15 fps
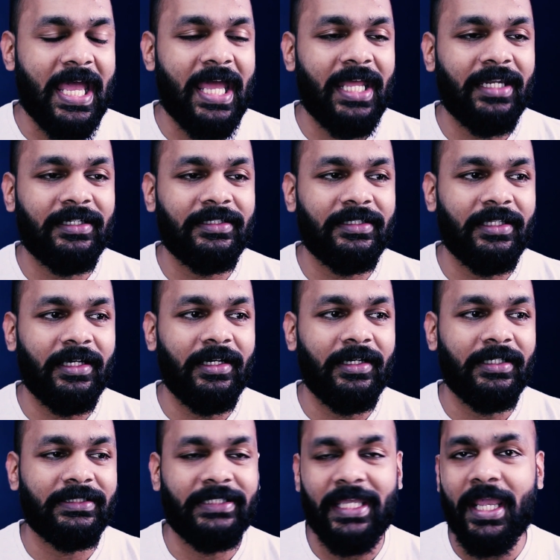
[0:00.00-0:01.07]
and
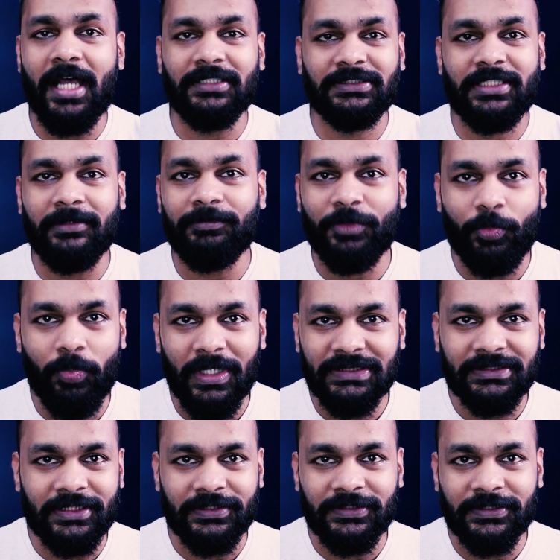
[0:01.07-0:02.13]
they ask him
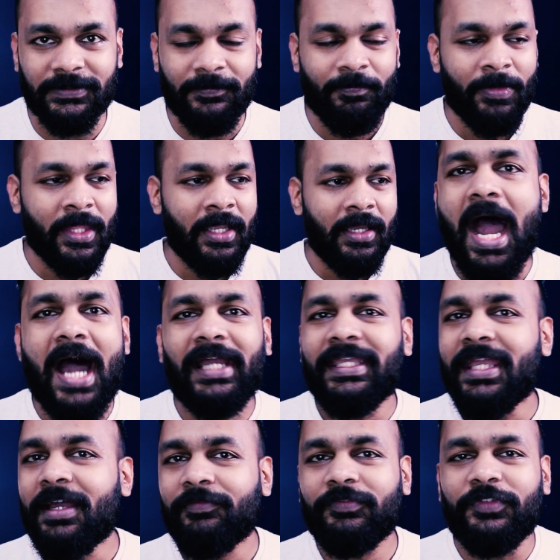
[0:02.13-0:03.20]
questions. I
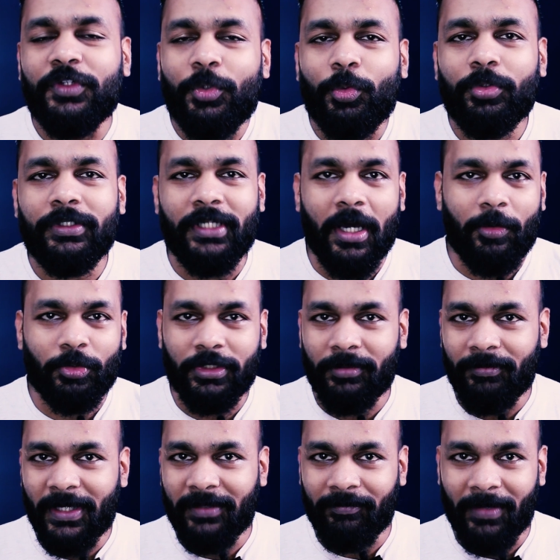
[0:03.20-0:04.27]
have no doubt
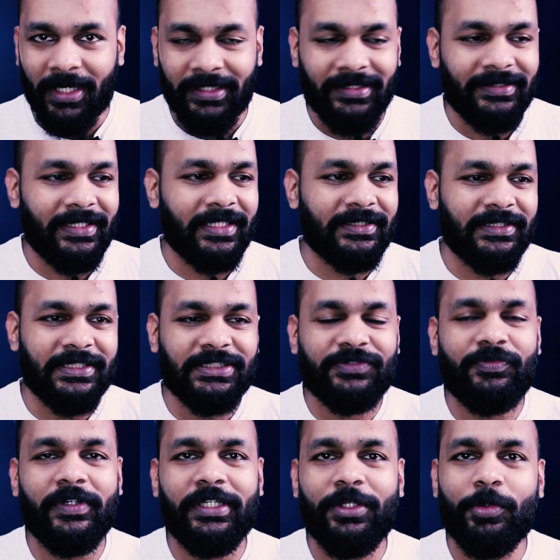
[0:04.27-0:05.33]
in my mind that this
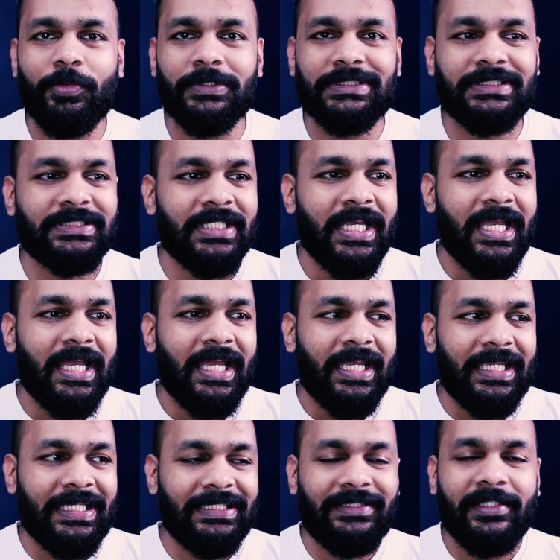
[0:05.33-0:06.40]
video was
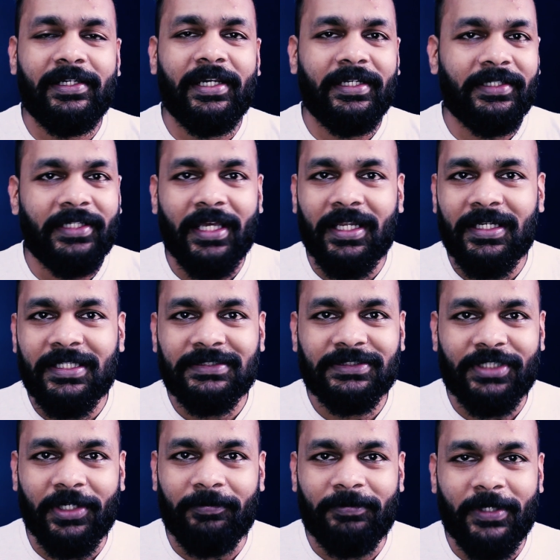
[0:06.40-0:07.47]
either entirely
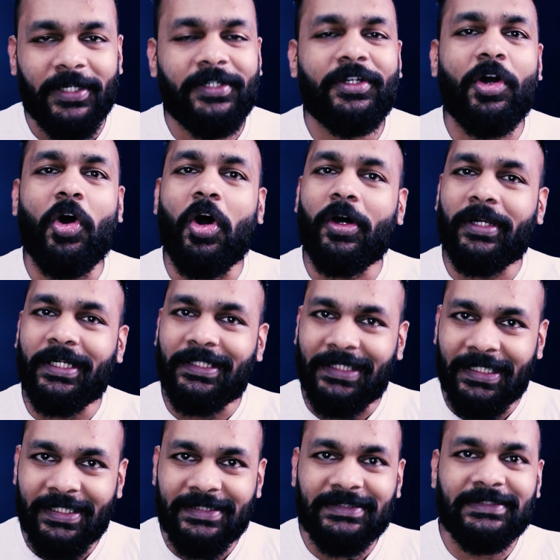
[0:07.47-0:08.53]
scripted or at
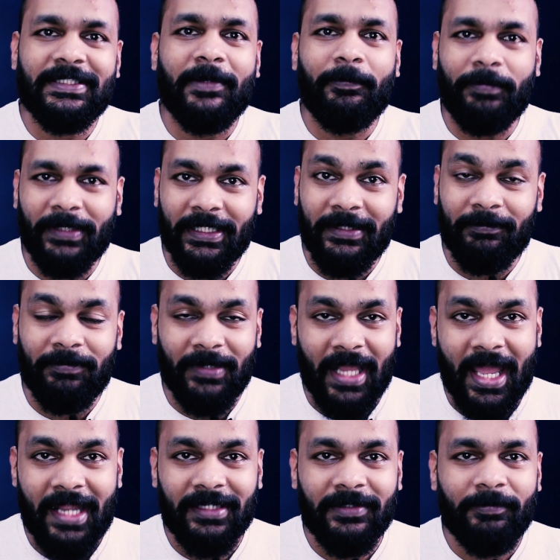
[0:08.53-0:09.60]
least
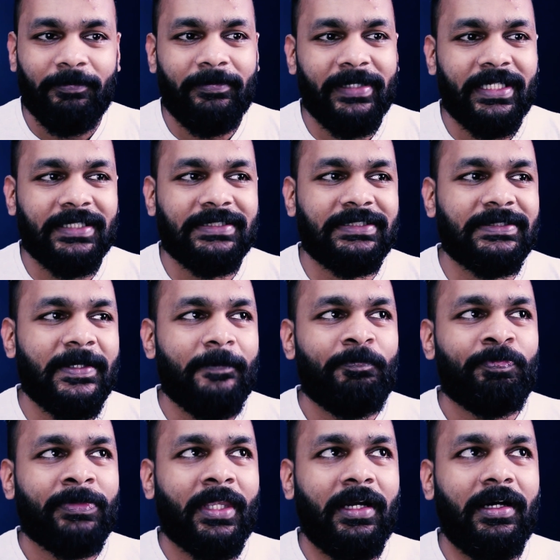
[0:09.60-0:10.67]
pre-planned, because
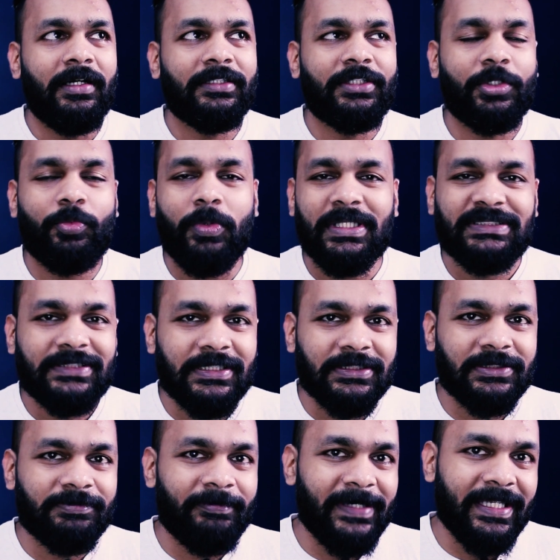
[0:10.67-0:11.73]
the
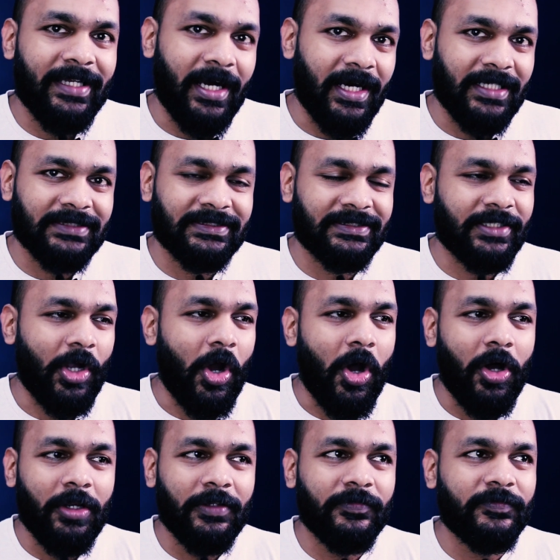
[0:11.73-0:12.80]
questions being asked,
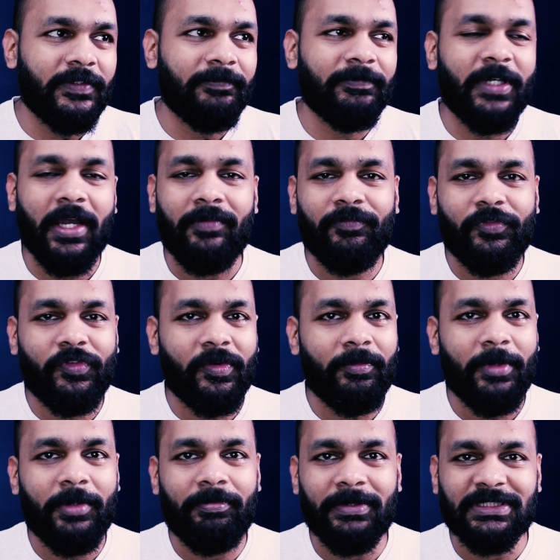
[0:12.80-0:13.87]
all of them come
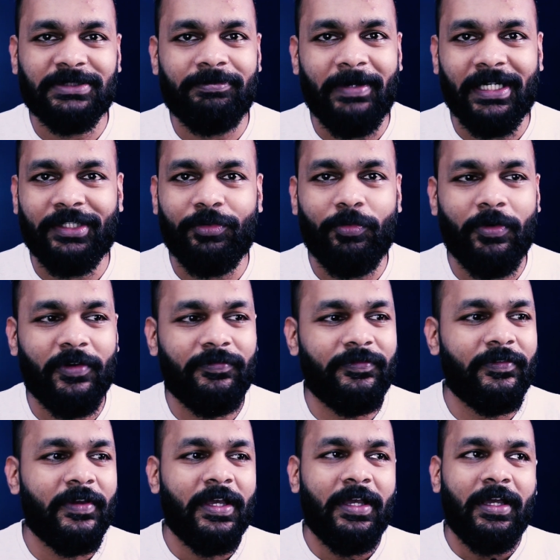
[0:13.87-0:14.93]
from a perspective
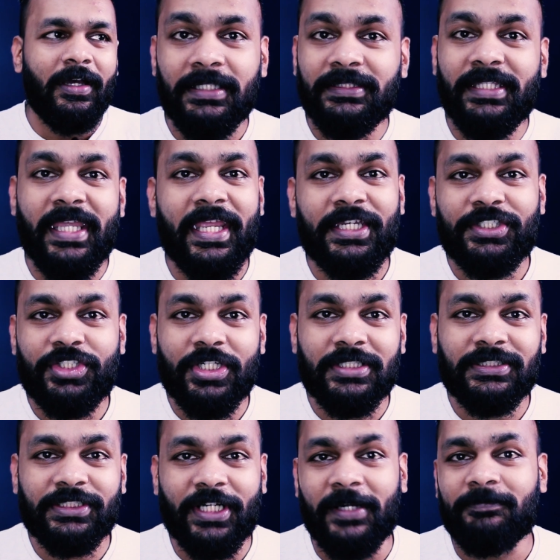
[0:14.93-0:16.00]
of the
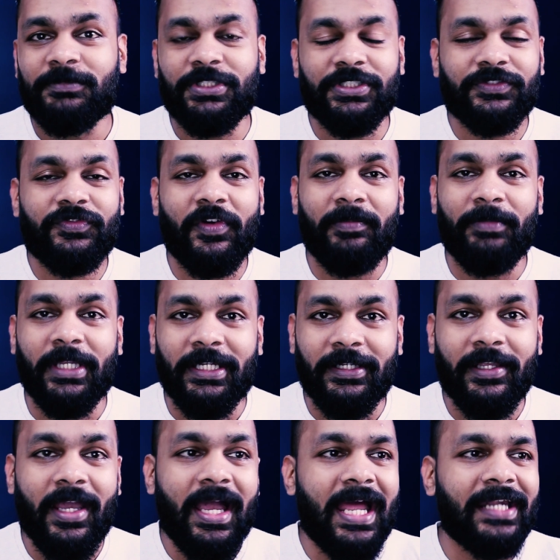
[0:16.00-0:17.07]
ancient scriptures from
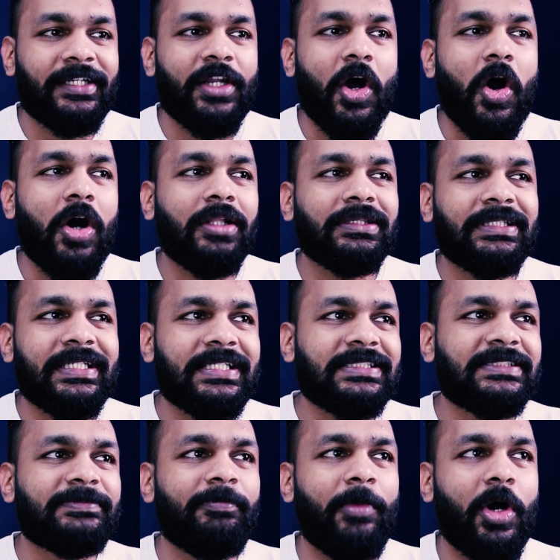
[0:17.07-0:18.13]
India, had all
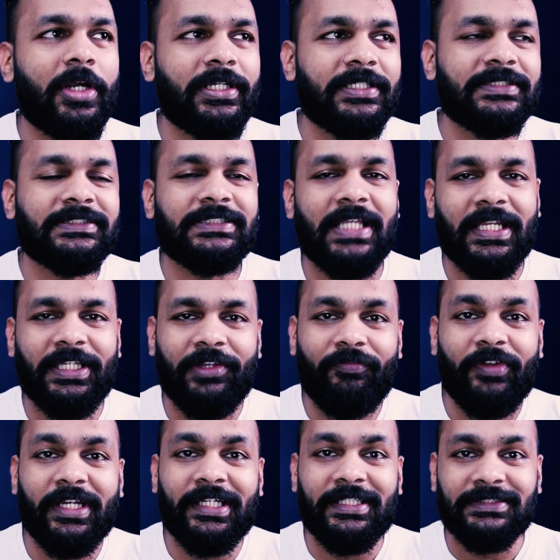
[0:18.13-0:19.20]
these modern
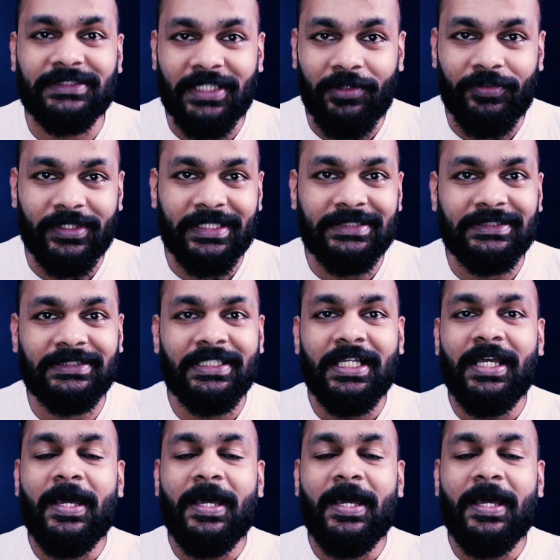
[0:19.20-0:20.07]
scientific discoveries